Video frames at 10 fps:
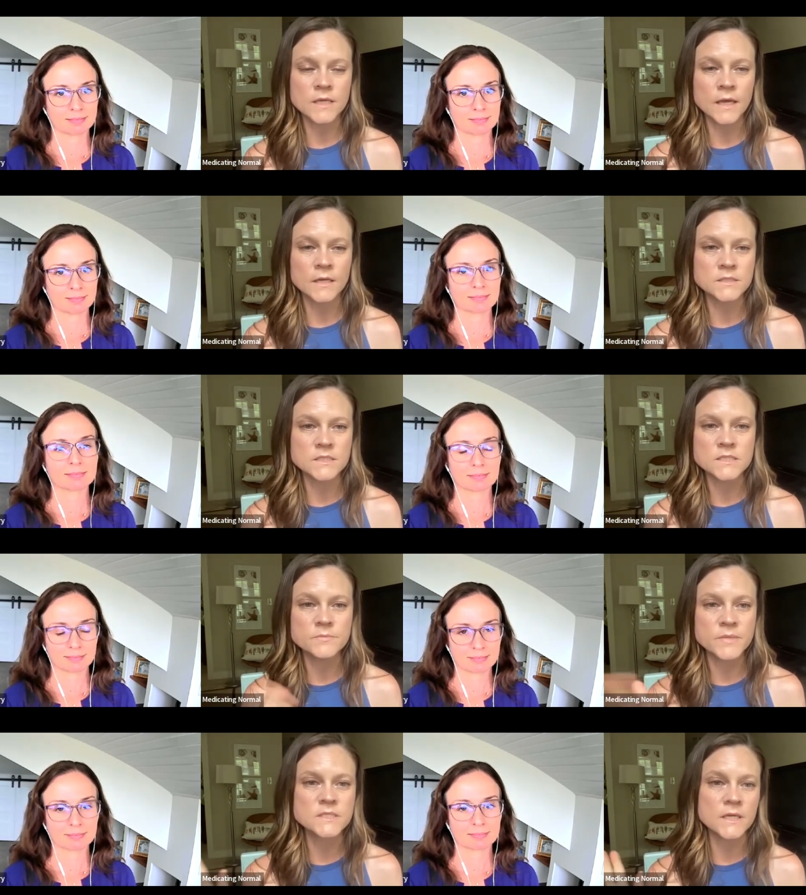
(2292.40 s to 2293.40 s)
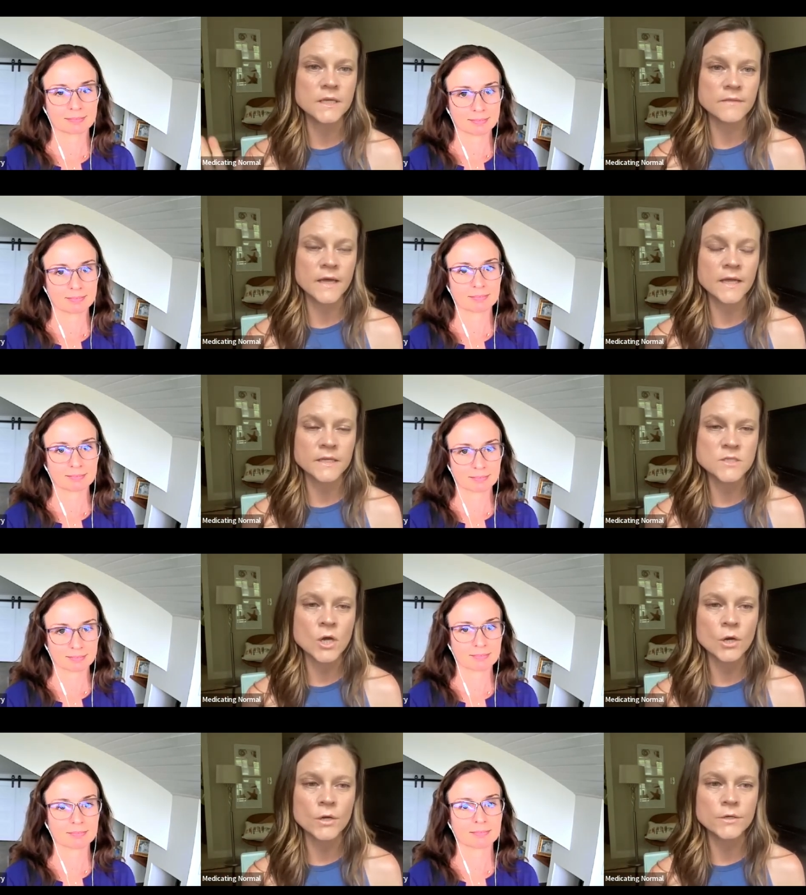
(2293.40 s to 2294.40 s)
Speaker 1: and dismissing that it's
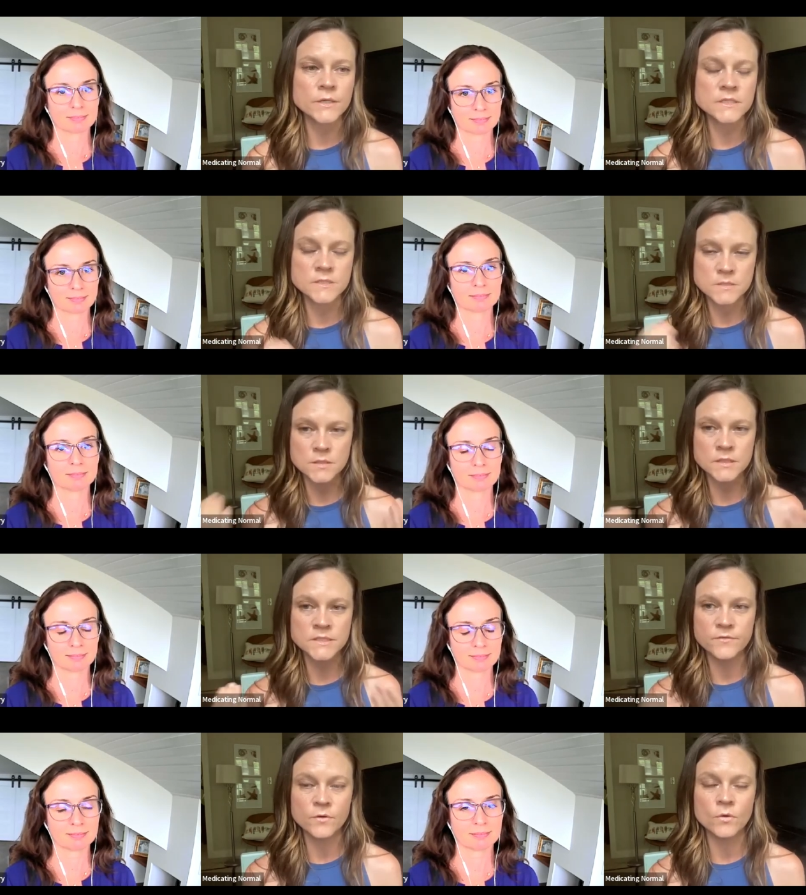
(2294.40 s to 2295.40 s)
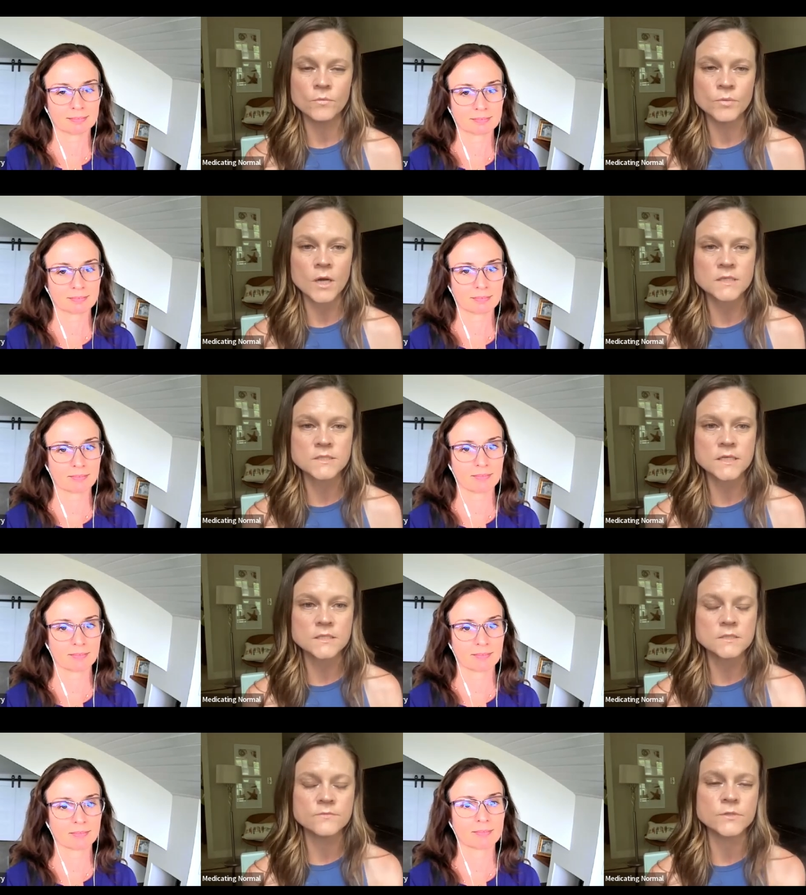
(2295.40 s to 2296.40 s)
hard it's mm-hmm. a difficult
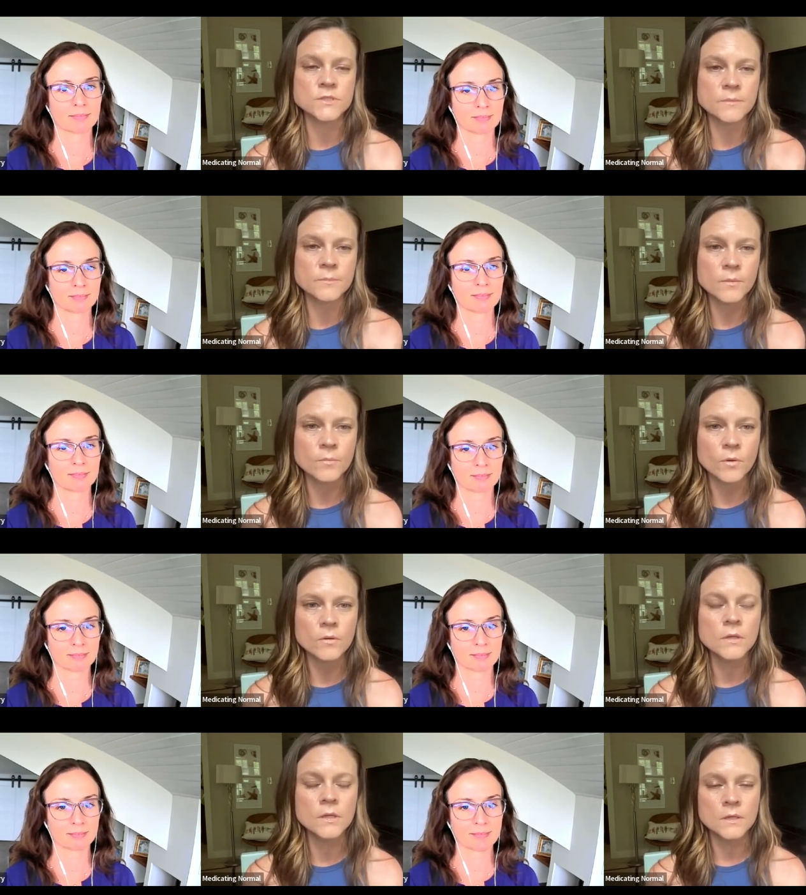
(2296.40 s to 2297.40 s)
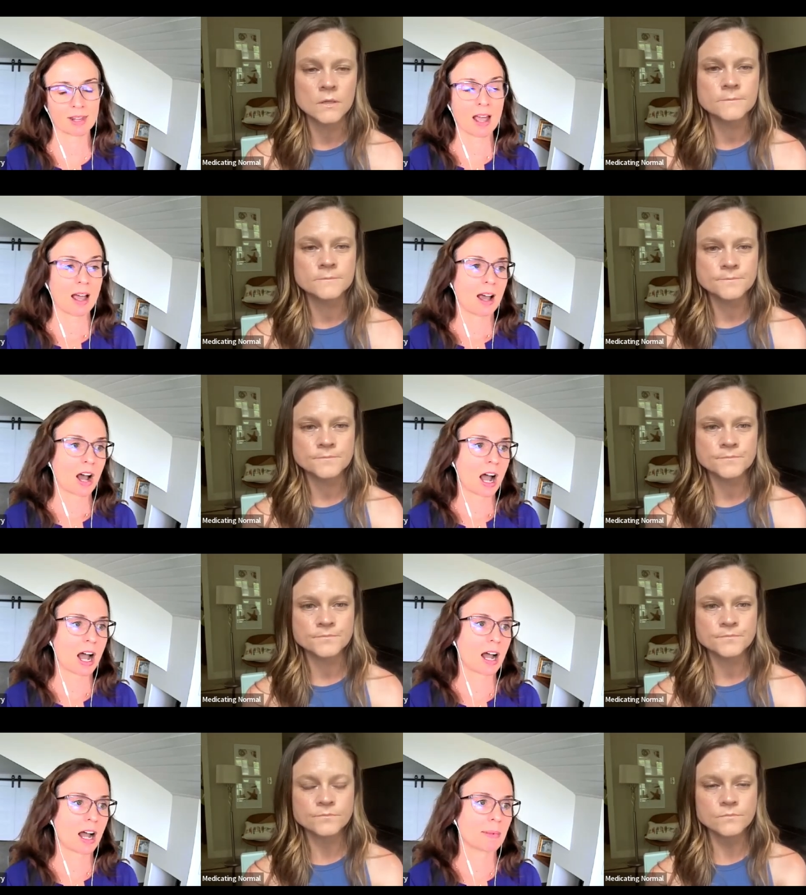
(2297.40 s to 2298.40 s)
process for some mm-hmm. people
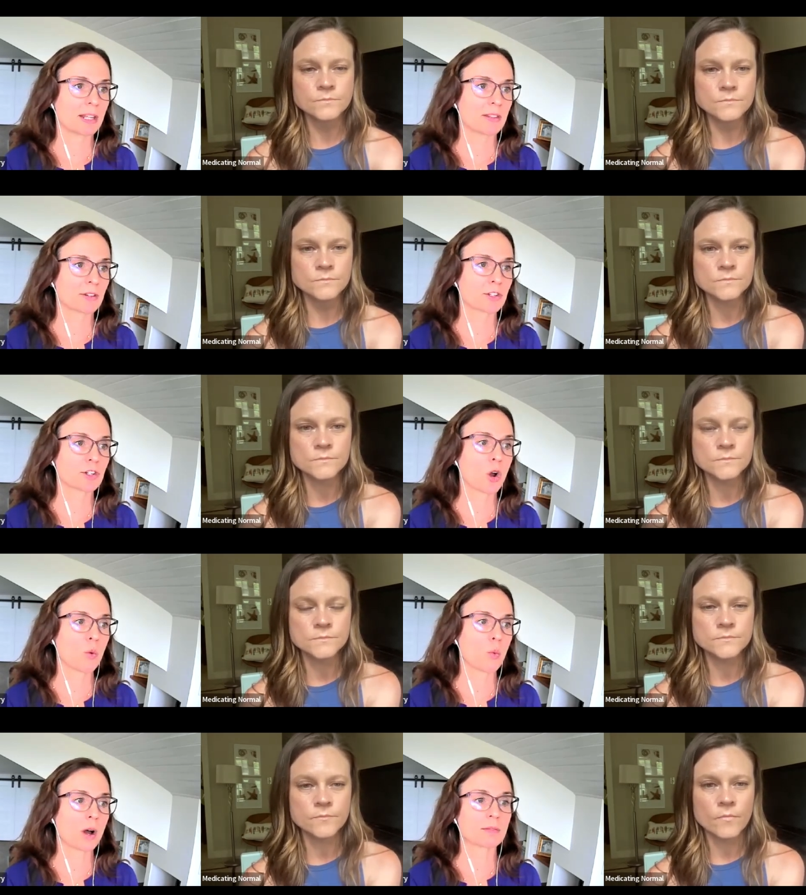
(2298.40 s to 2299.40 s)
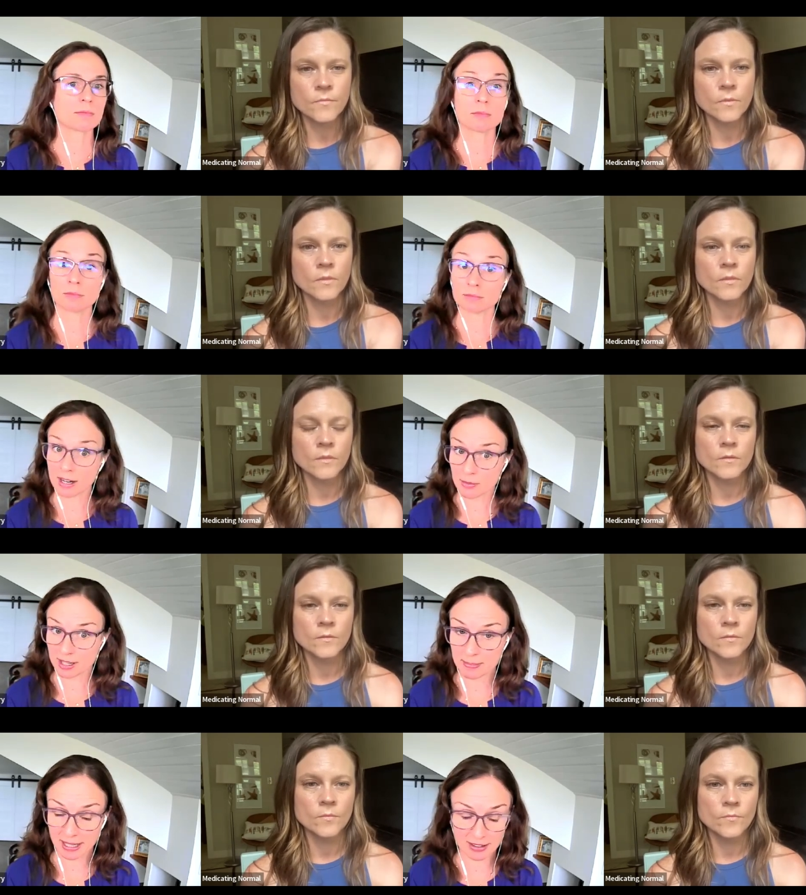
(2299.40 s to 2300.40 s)
Speaker 2: i mean there's no one right
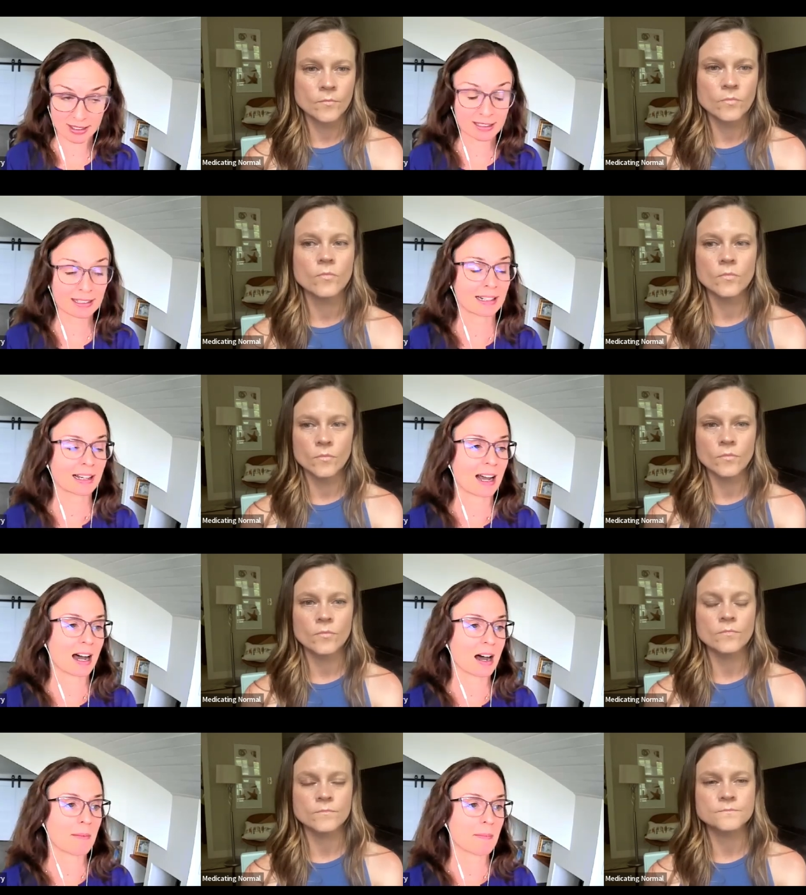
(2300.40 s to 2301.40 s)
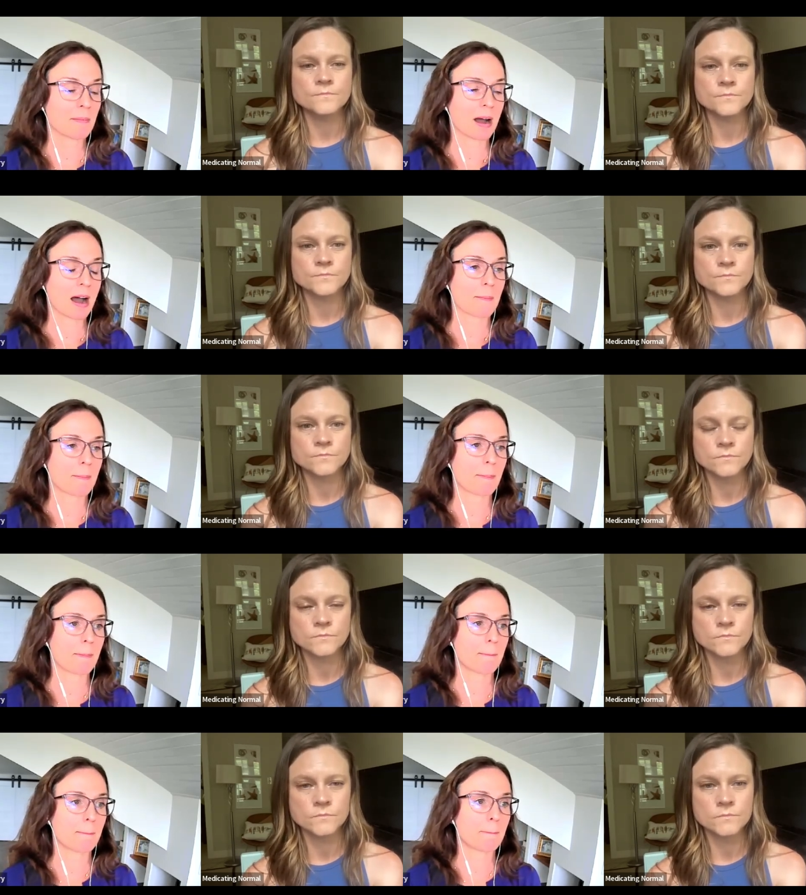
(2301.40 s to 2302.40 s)
way to parent mm-hmm. um,
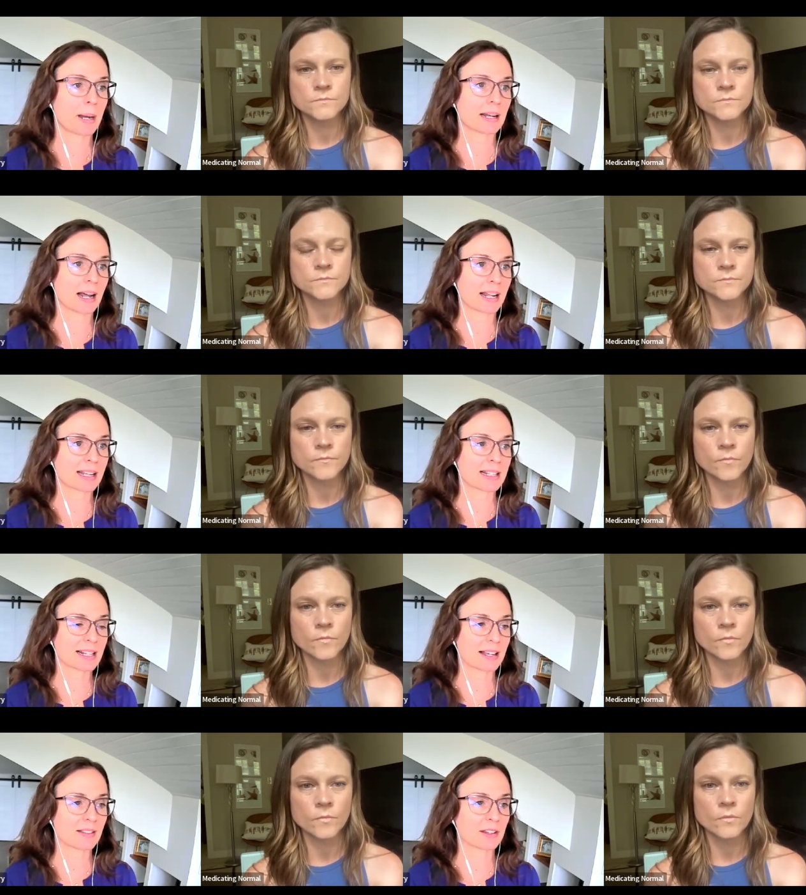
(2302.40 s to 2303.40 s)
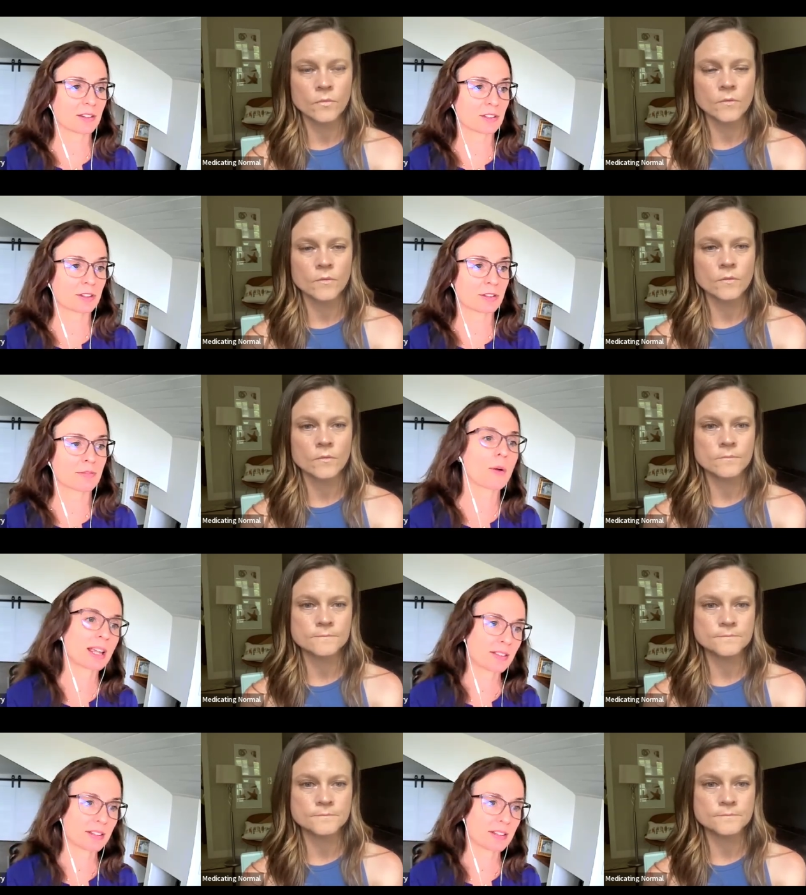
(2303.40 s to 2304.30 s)
but i can say that throwing in